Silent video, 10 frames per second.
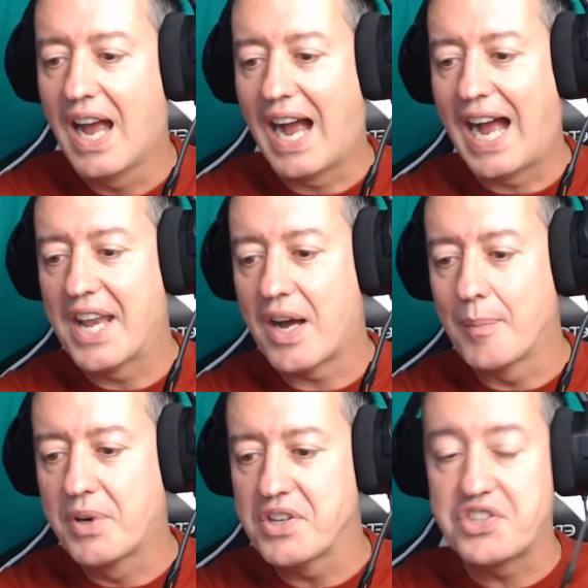and
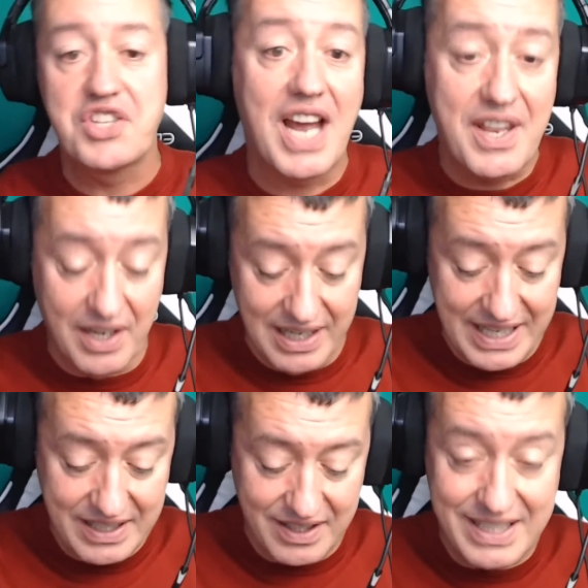I'm going to share the
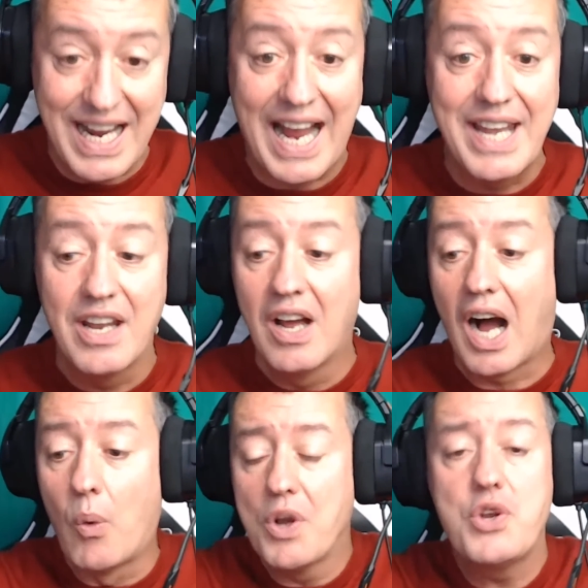link again.
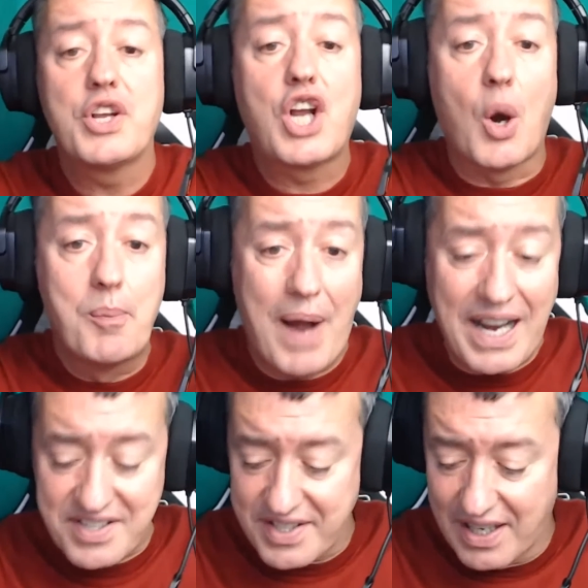I want you to go
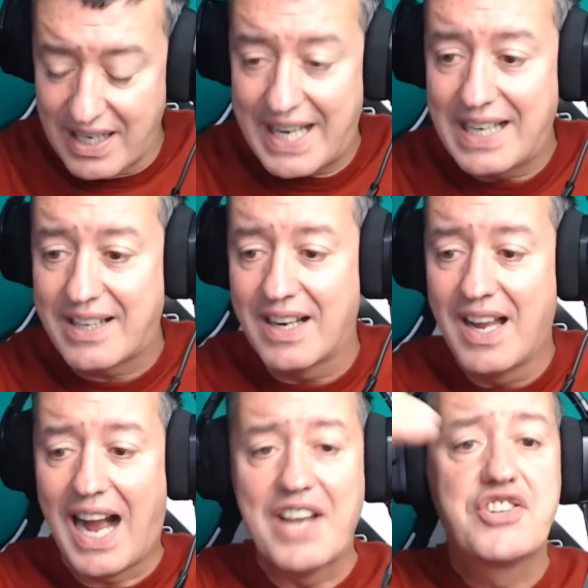back to the link
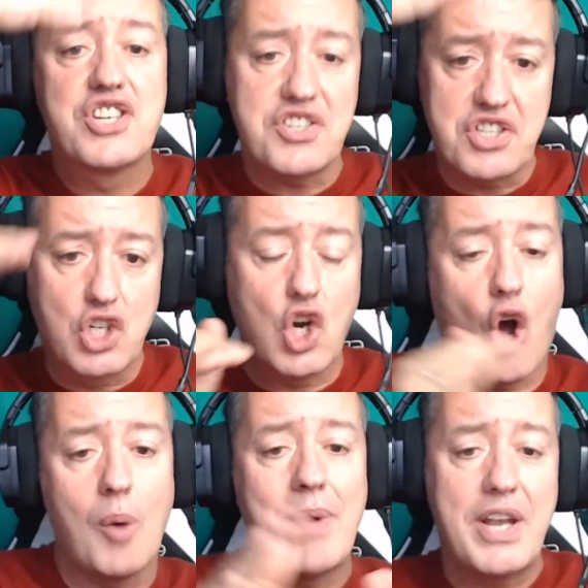and just
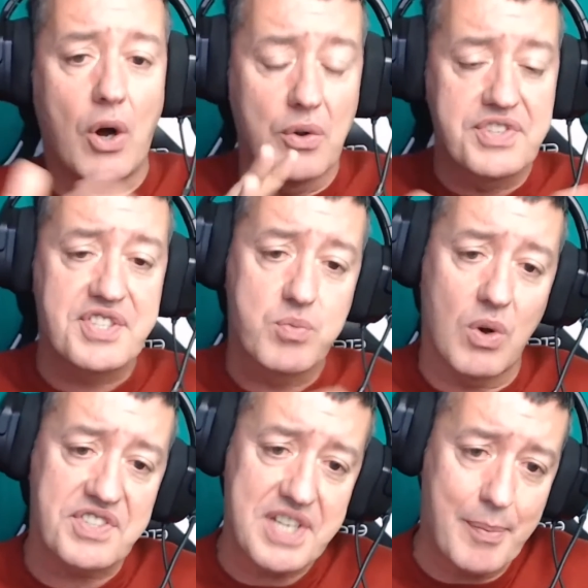comment on
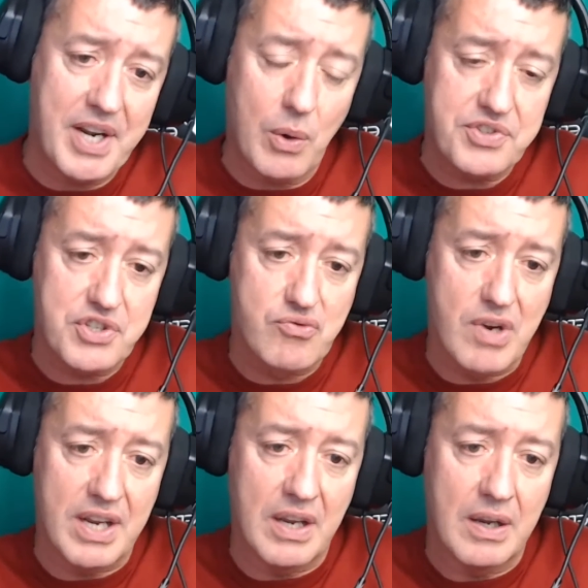what someone else has
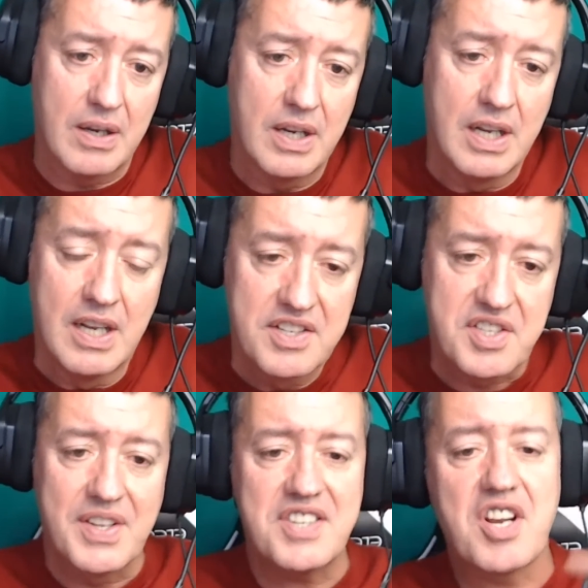written.
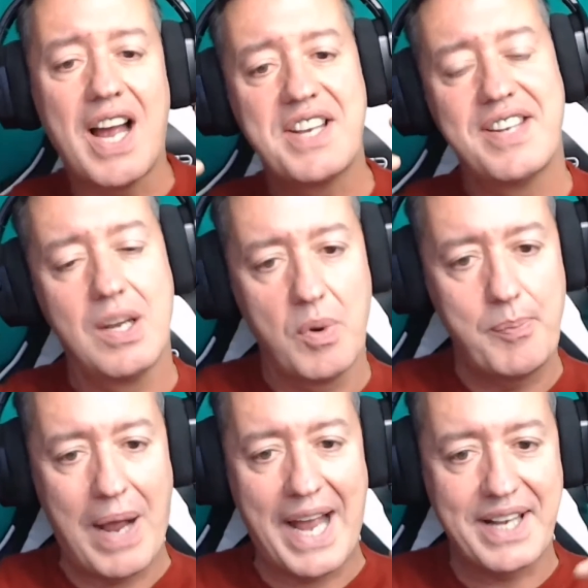So this idea
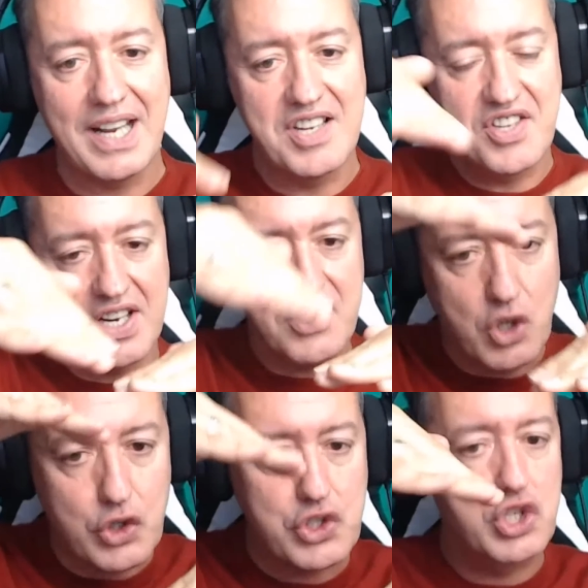with Padlet is that it's
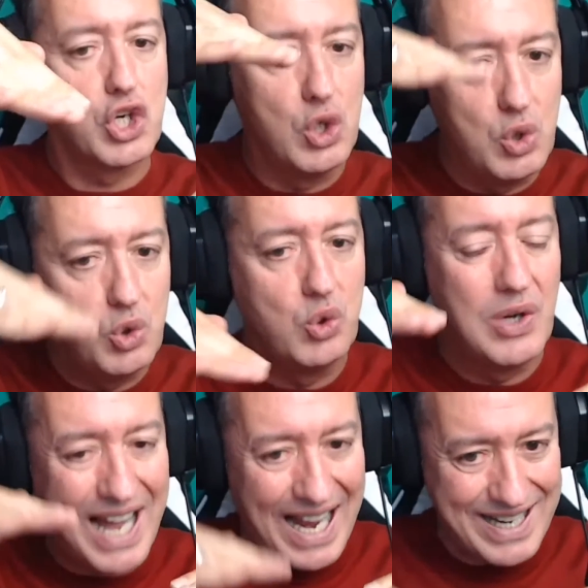got two
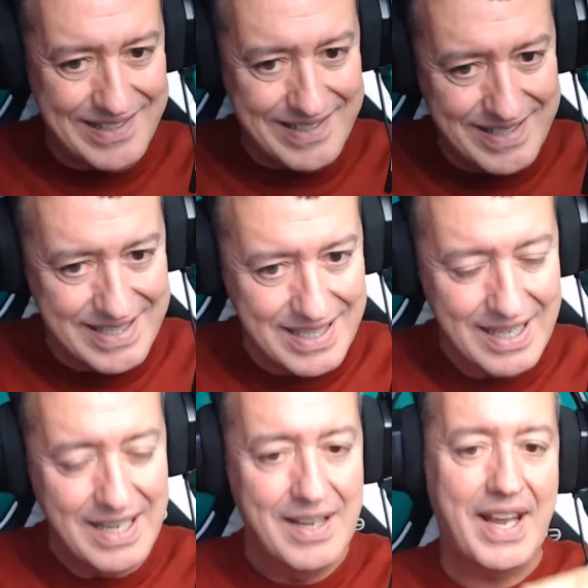layers.
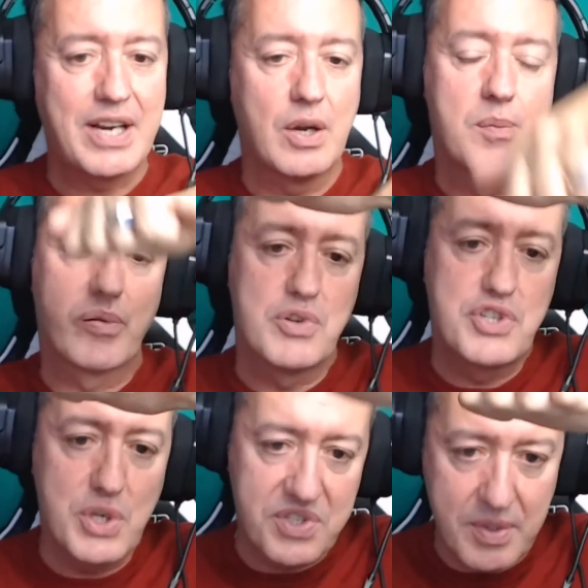They can
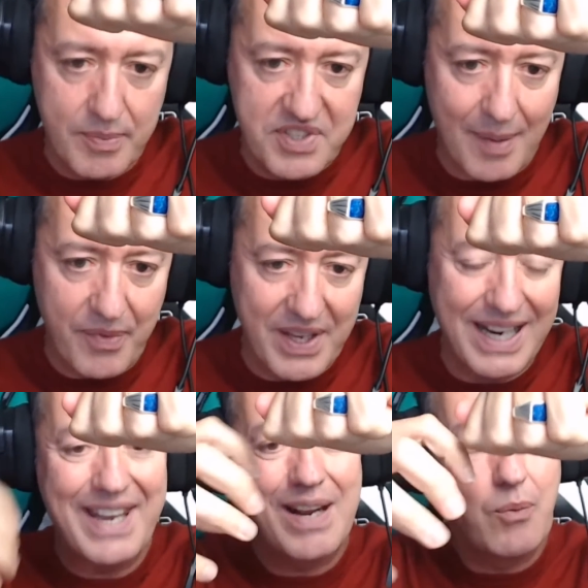produce
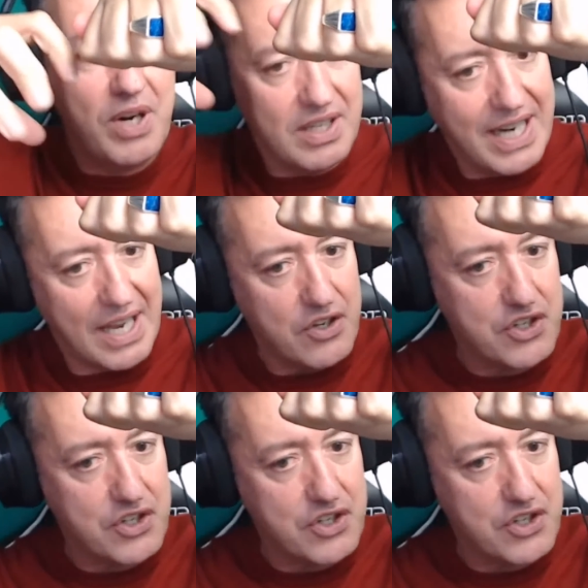something and then we can get